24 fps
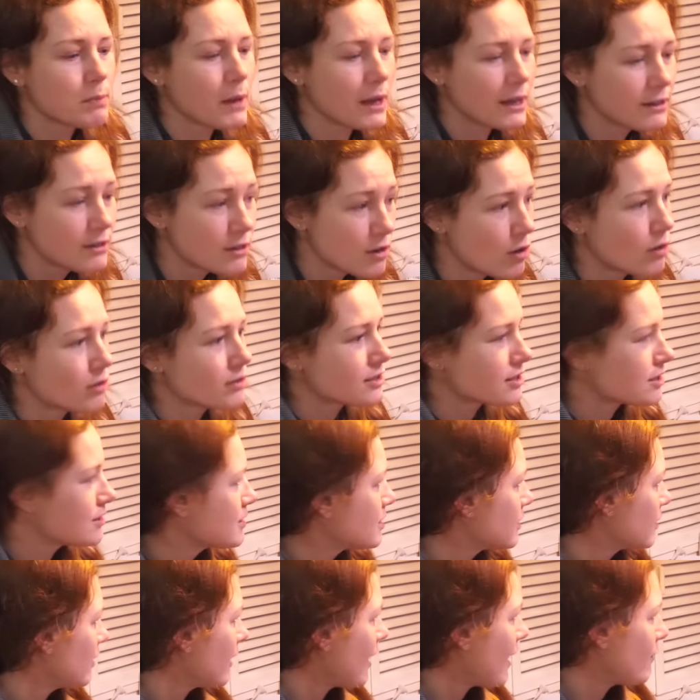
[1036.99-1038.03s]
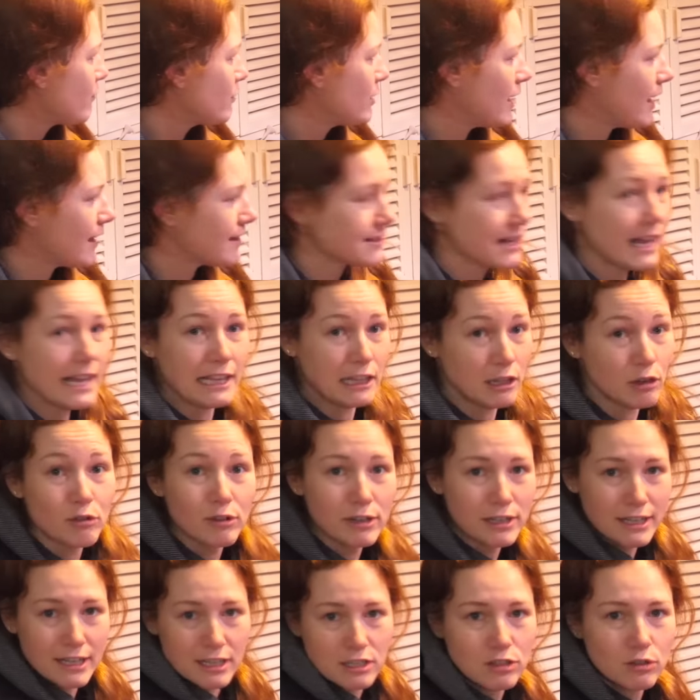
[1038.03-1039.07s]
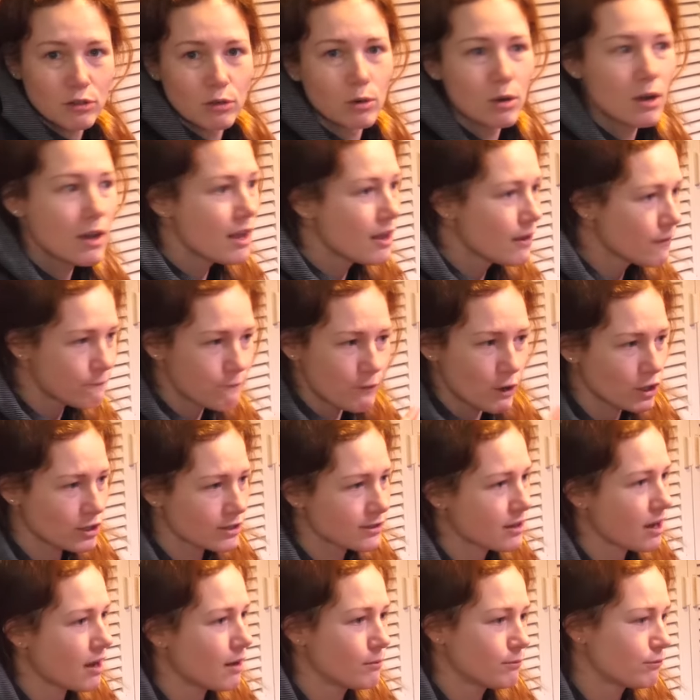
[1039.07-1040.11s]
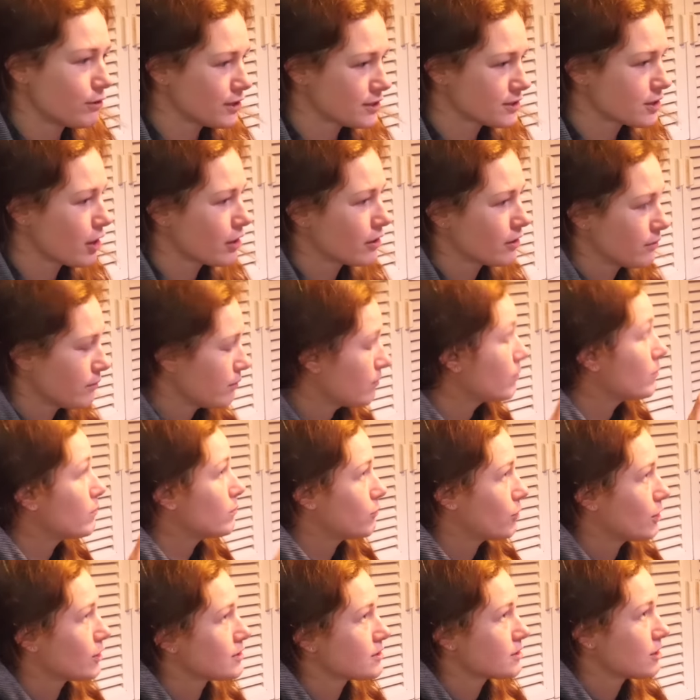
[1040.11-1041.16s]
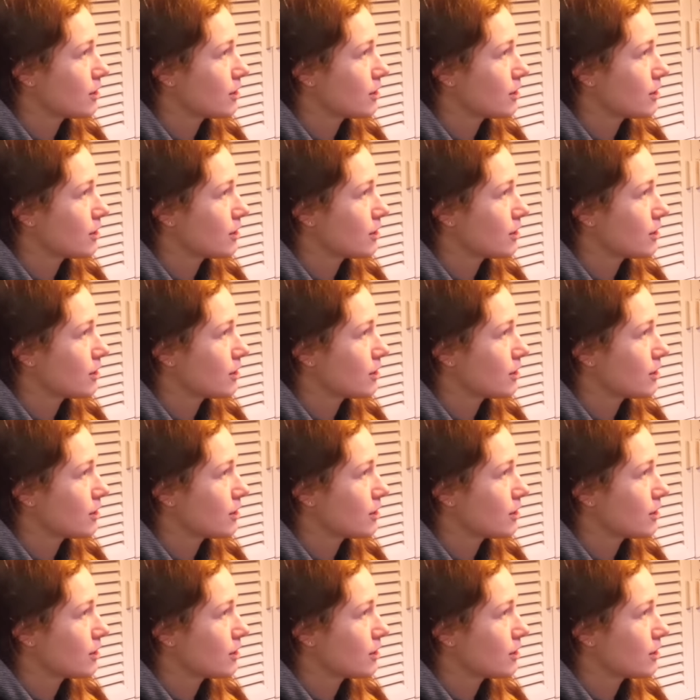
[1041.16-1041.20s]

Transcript: but not to have it as like your initial first come, first, first